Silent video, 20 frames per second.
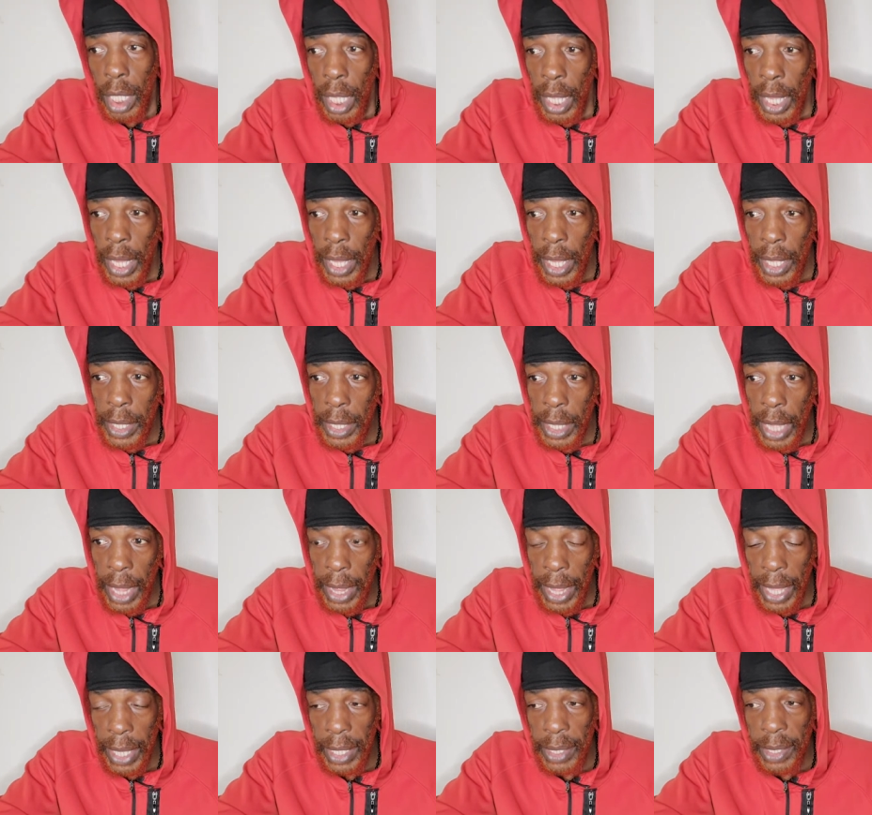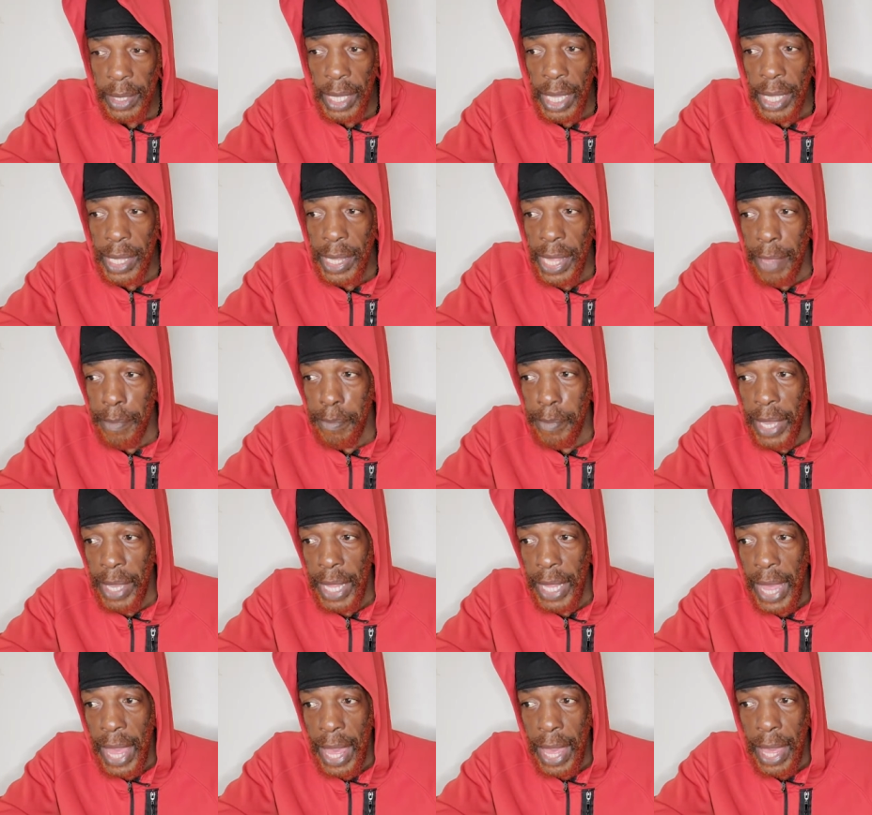And like I said, that
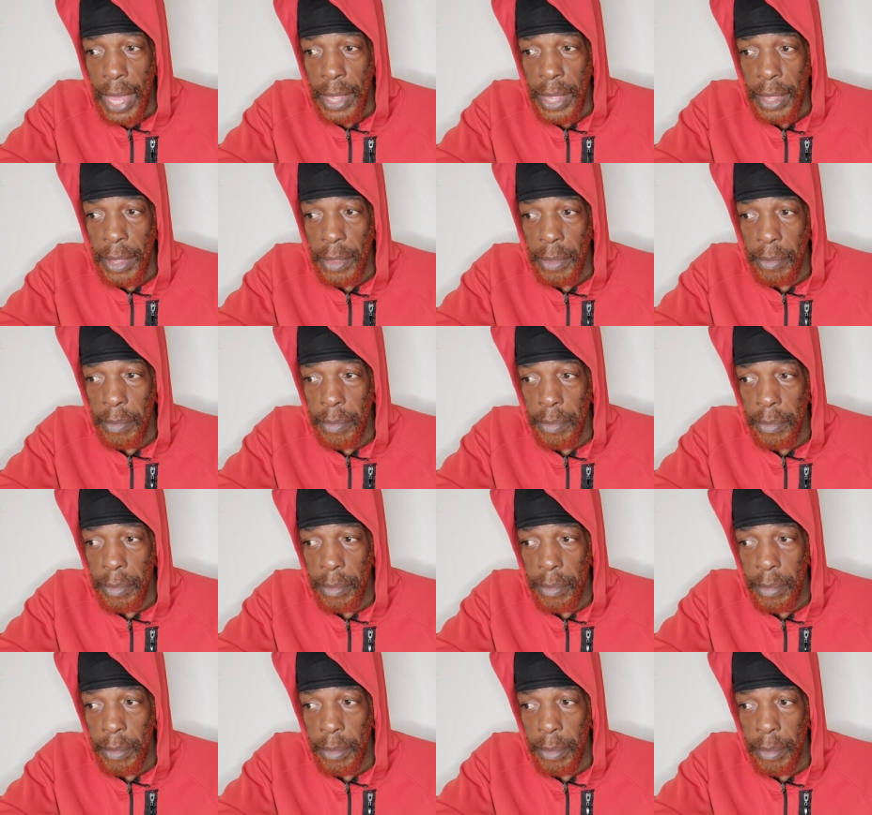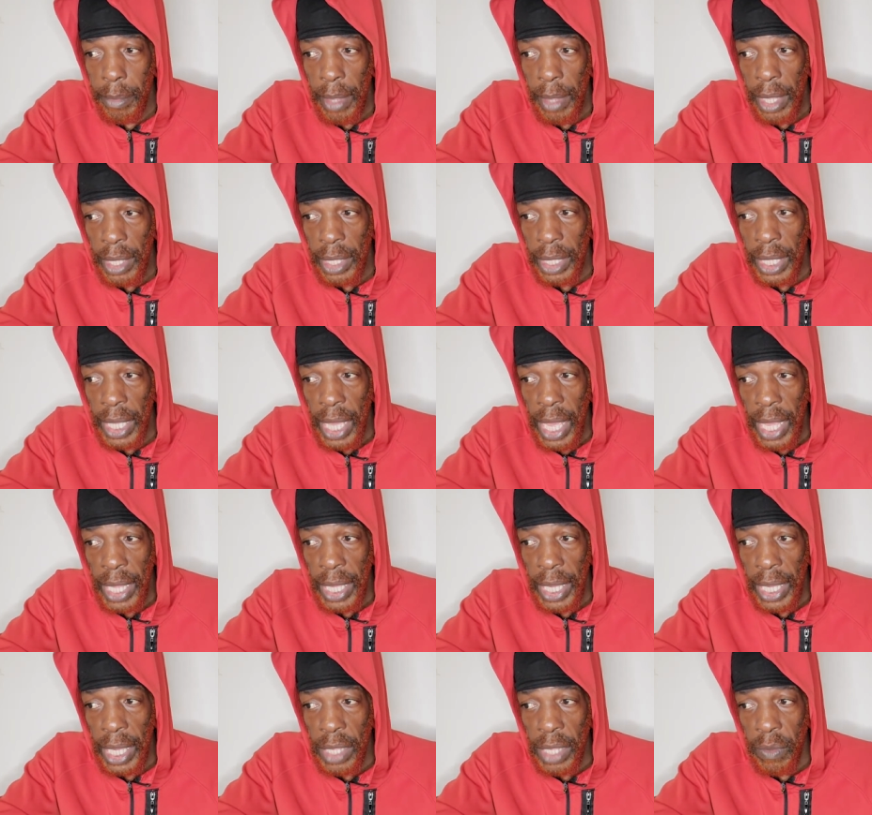man he had
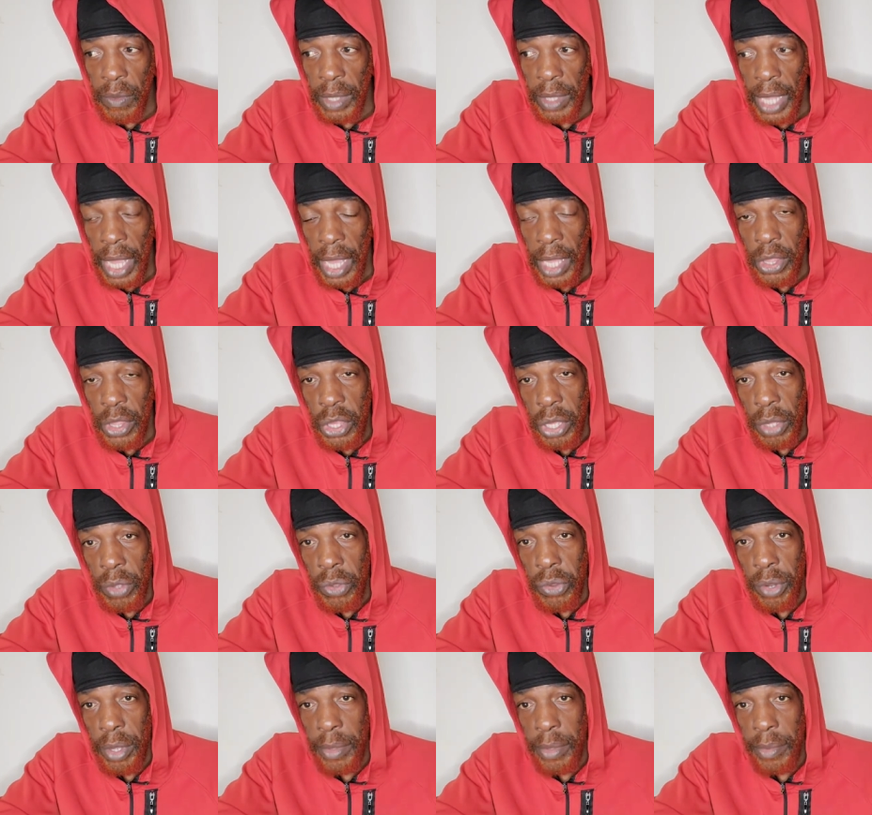8 or 9 children.